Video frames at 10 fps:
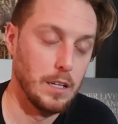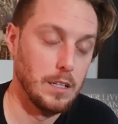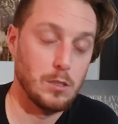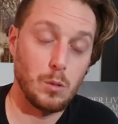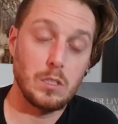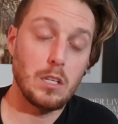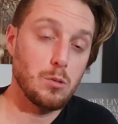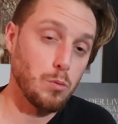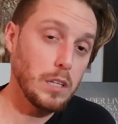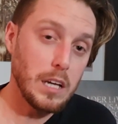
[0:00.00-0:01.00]
so it's
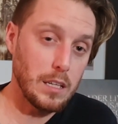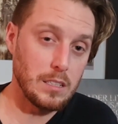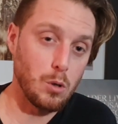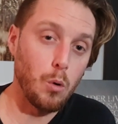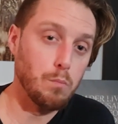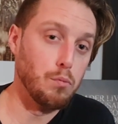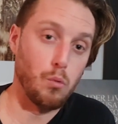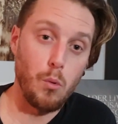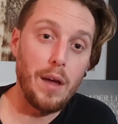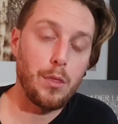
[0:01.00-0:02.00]
really got this whole
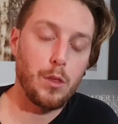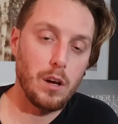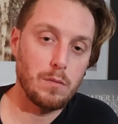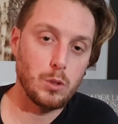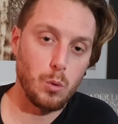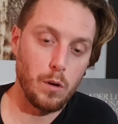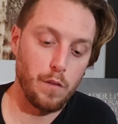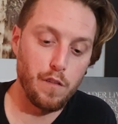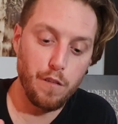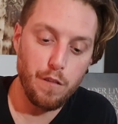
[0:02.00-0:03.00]
breadth of sort of
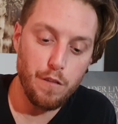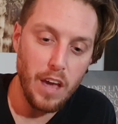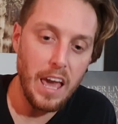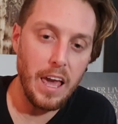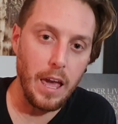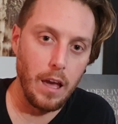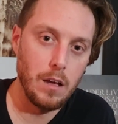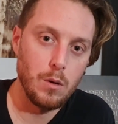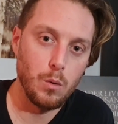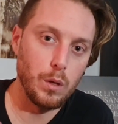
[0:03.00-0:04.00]
fae
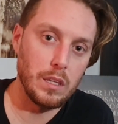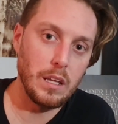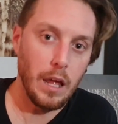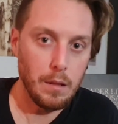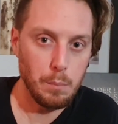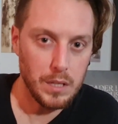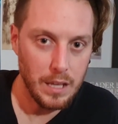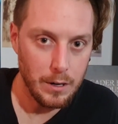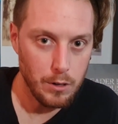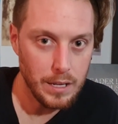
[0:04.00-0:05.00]
within it, but
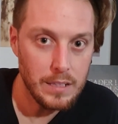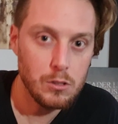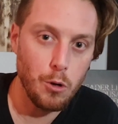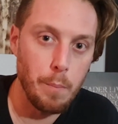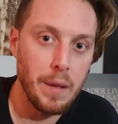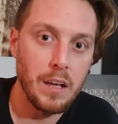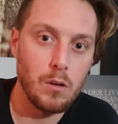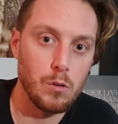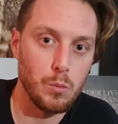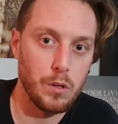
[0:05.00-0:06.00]
that are
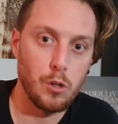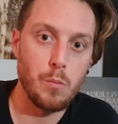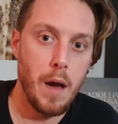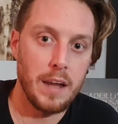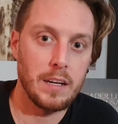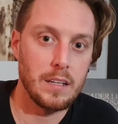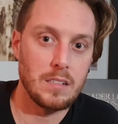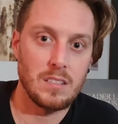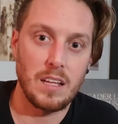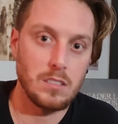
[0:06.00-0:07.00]
intermingled with humanity in a
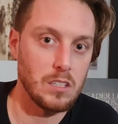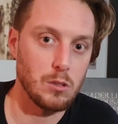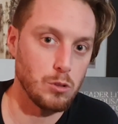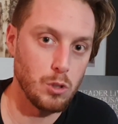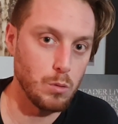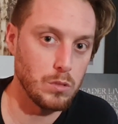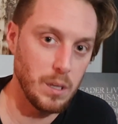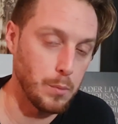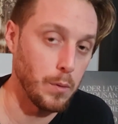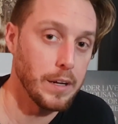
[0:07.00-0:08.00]
sense that there's no
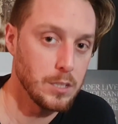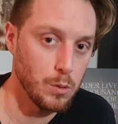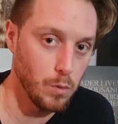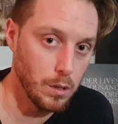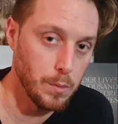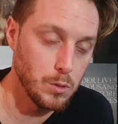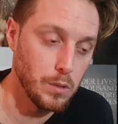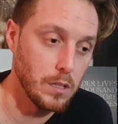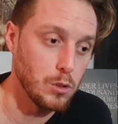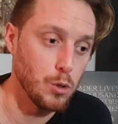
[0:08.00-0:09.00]
separation really between
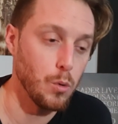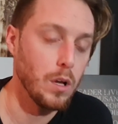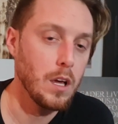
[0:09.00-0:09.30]
the two.